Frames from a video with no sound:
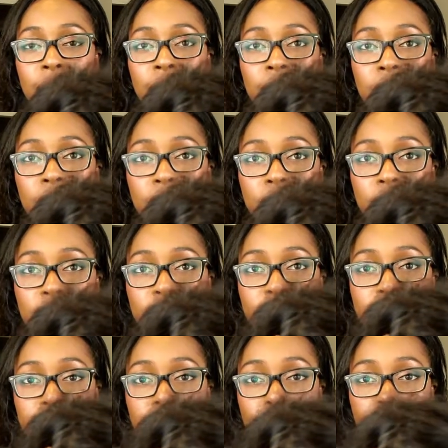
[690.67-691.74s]
It looks
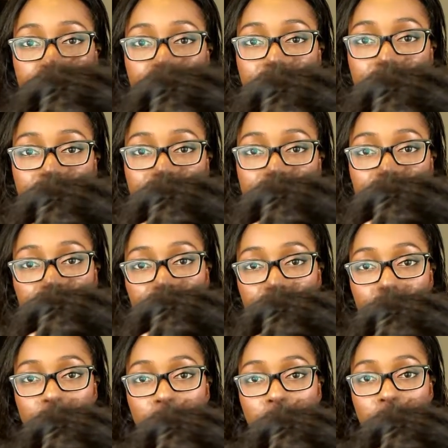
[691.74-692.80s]
definitely like scalp,
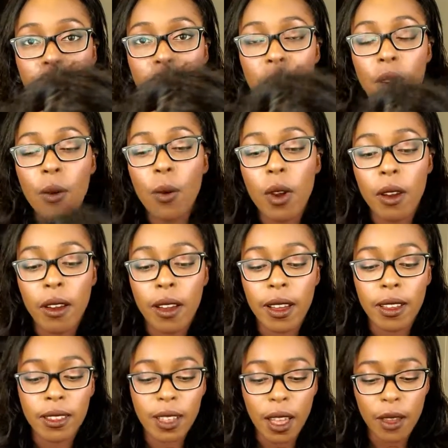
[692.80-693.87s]

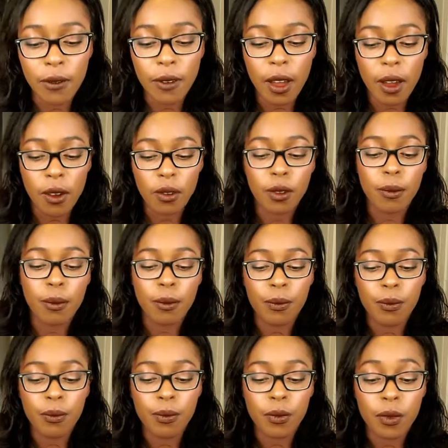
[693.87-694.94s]
whereas I found
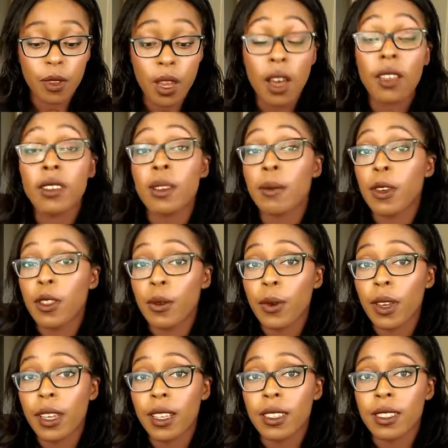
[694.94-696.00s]
some other
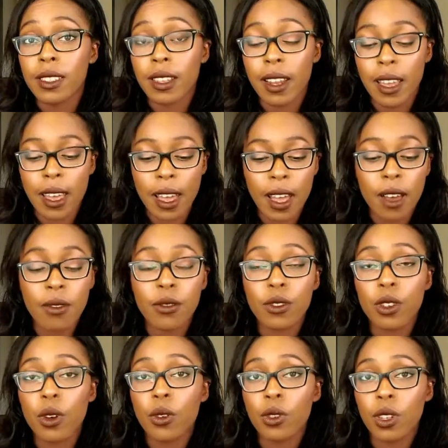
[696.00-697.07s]
wigs that I have
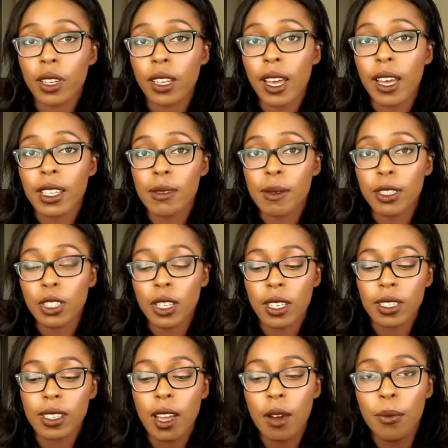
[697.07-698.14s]
don't look as much like
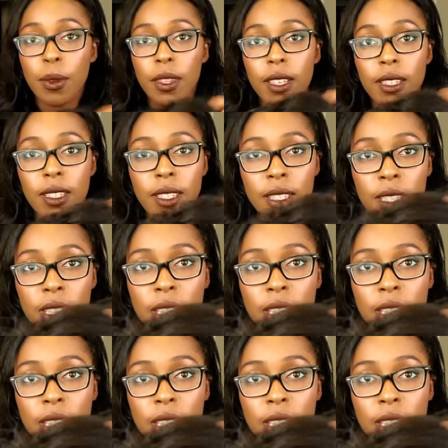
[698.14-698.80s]
scalp, but this